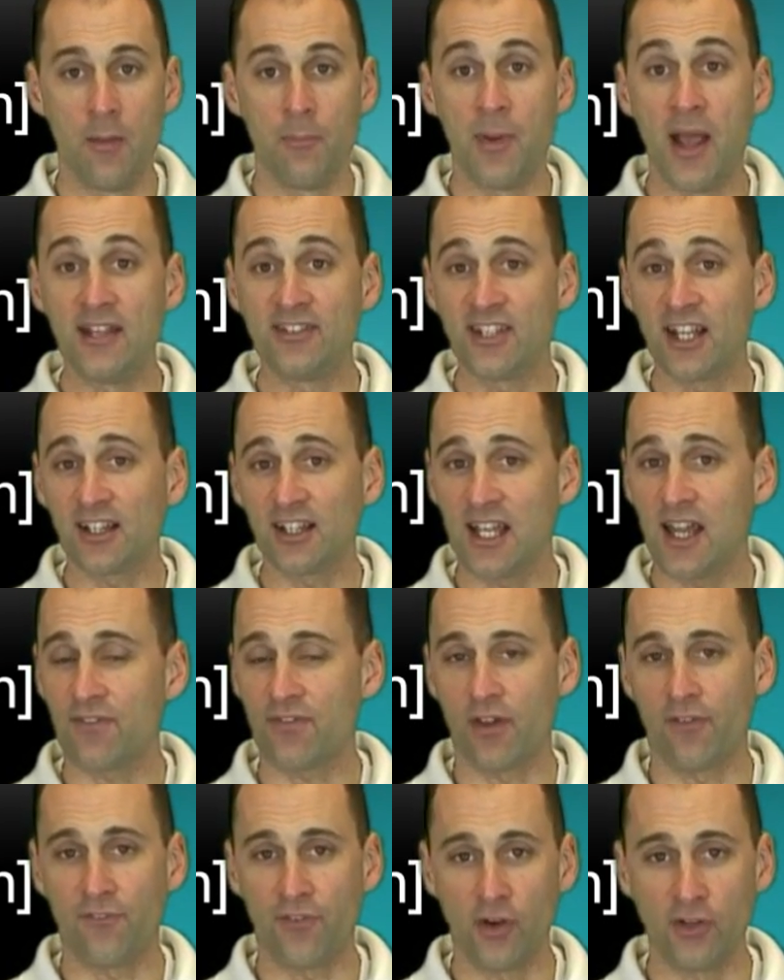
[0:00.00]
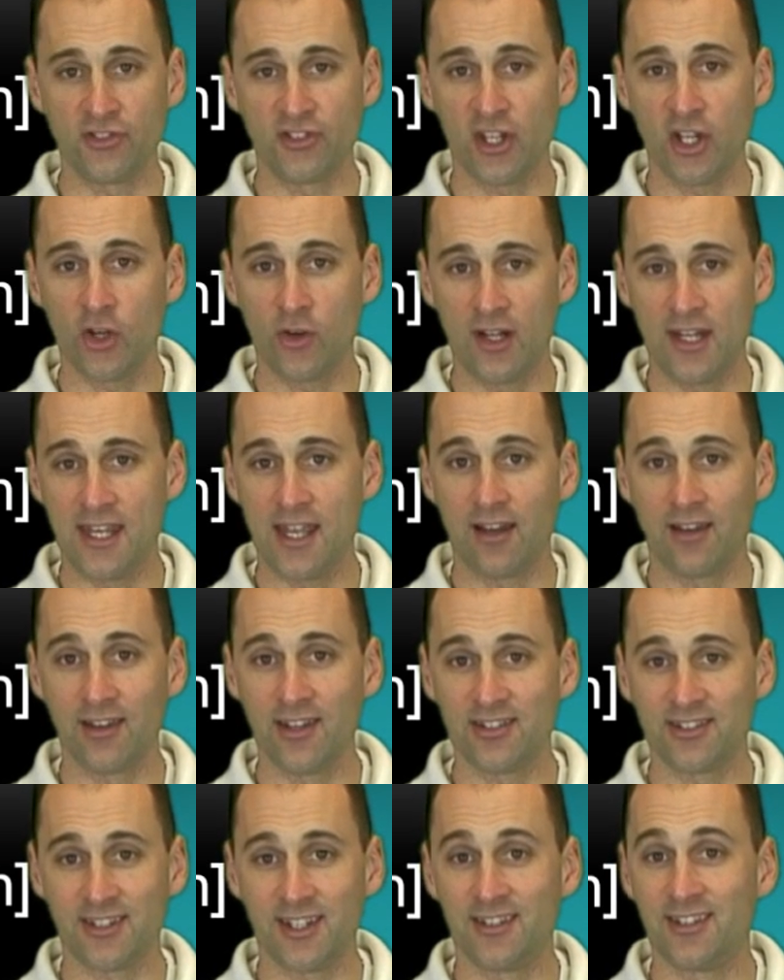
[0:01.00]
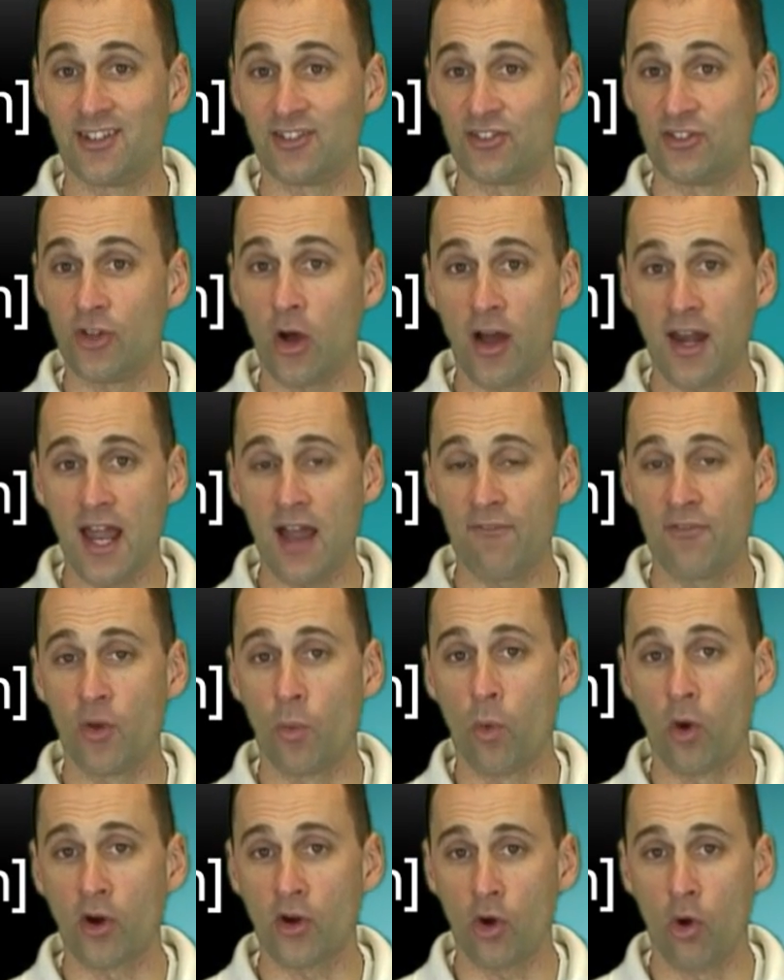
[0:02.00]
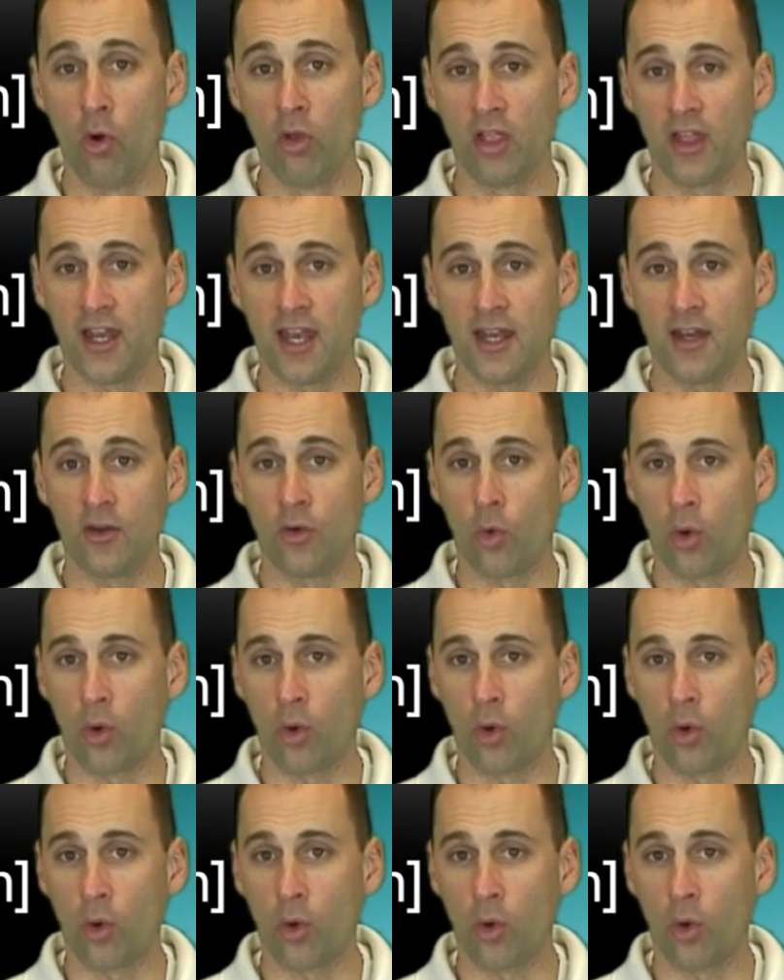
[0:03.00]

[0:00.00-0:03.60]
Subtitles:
Basically, if the first ingredient listed does not have the word whole in it,